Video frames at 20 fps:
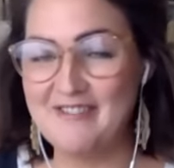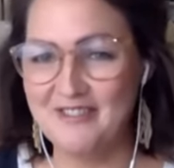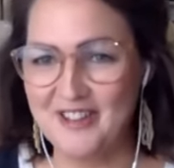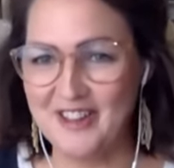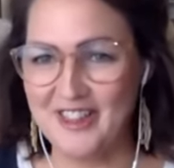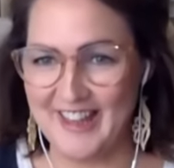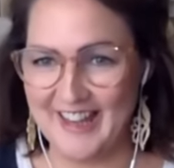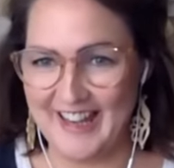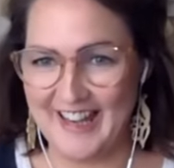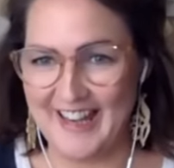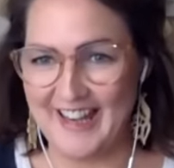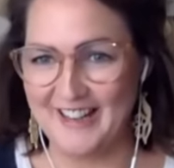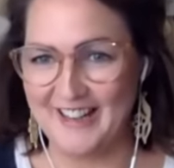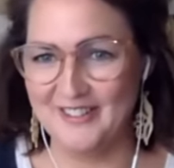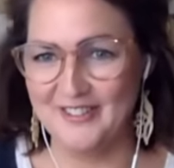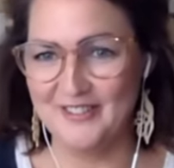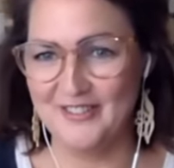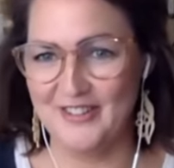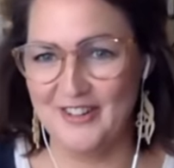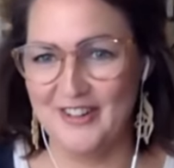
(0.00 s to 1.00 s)
everything
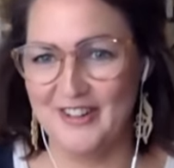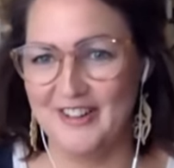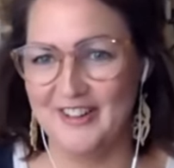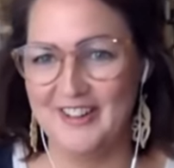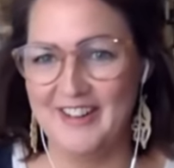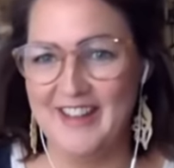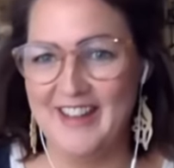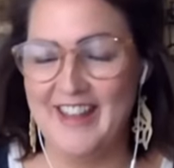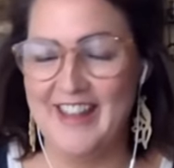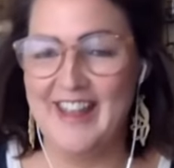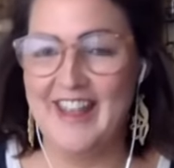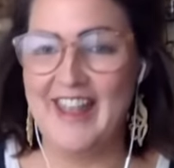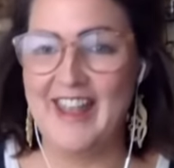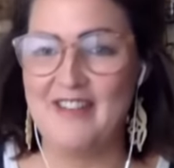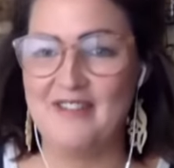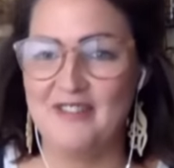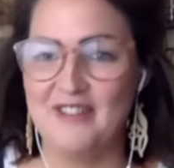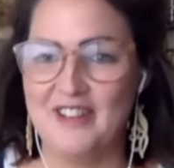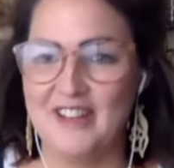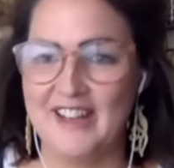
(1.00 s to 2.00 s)
in for
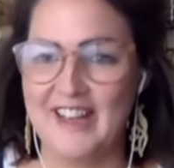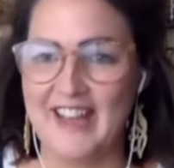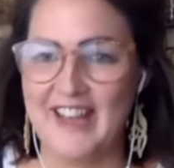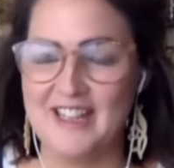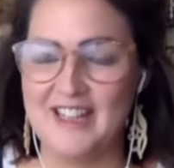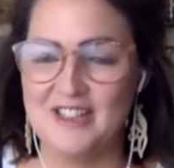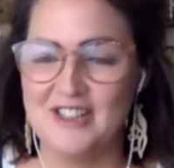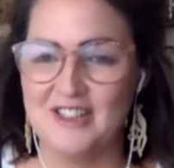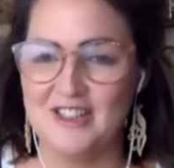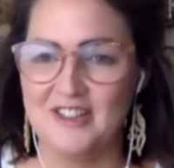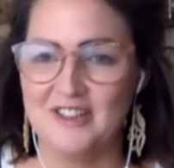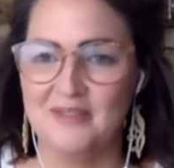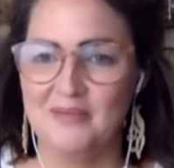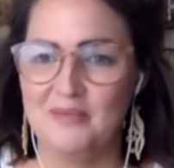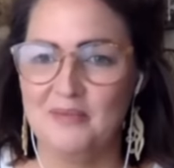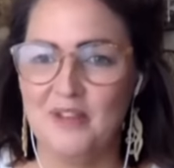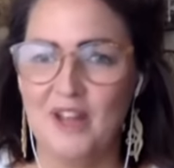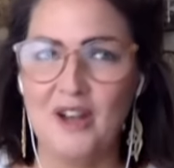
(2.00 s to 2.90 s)
every occasion,